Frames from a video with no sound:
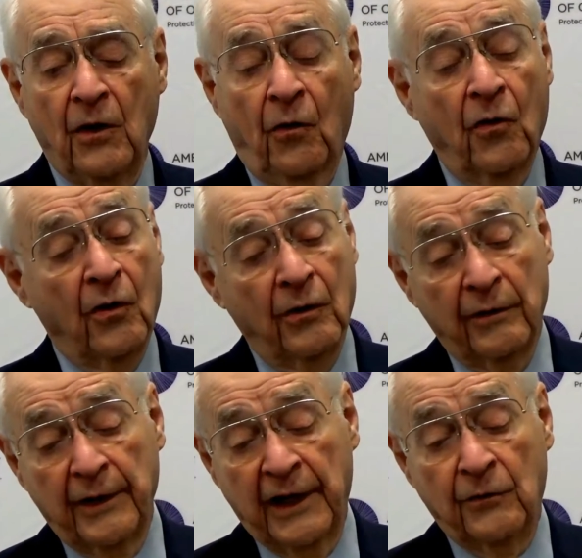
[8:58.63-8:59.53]
or
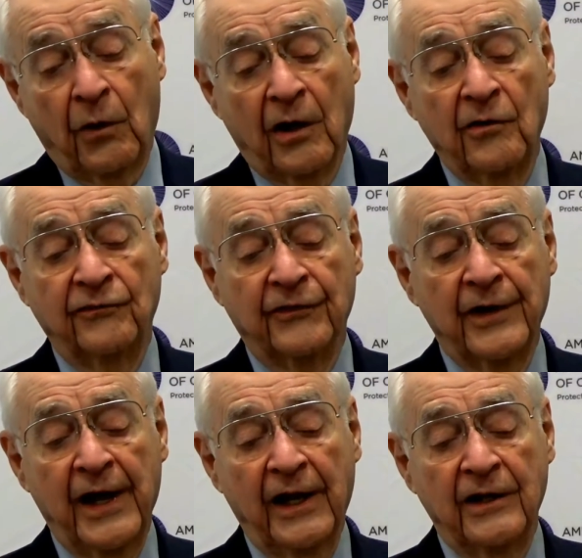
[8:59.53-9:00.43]
Eduardo
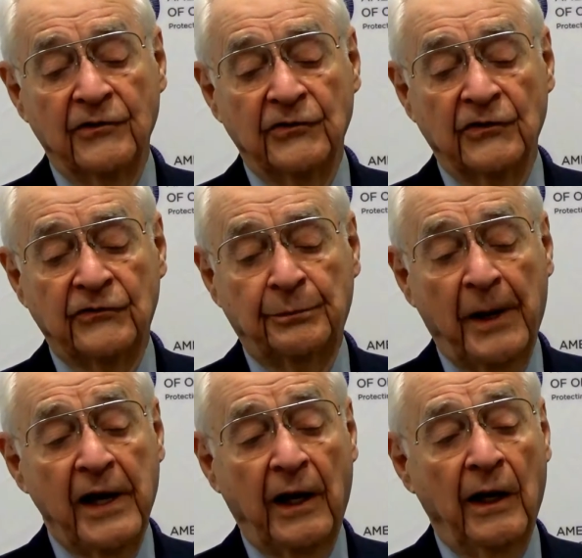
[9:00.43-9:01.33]
Fernandez in
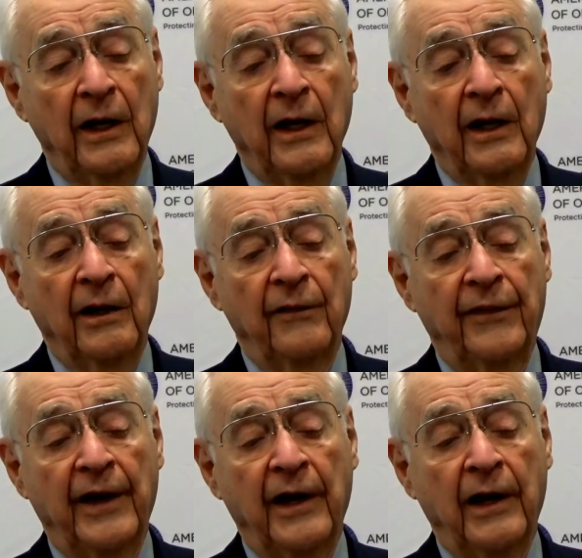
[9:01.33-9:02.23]
Spain,
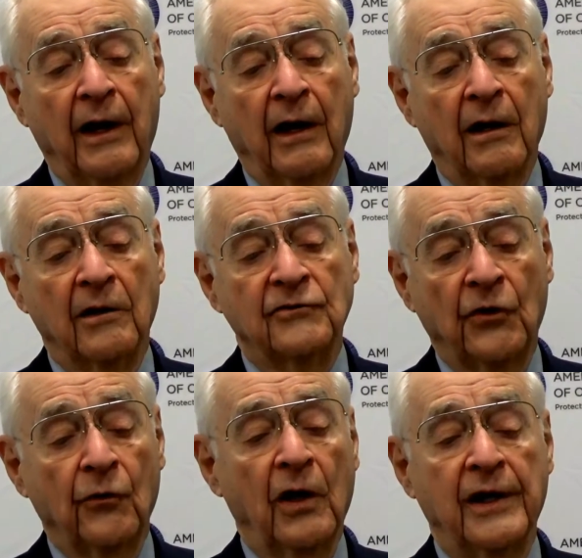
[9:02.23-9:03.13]
they are
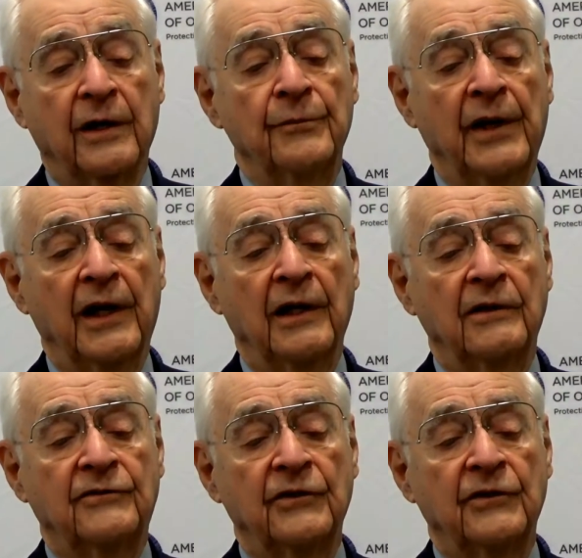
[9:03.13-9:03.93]
totally committed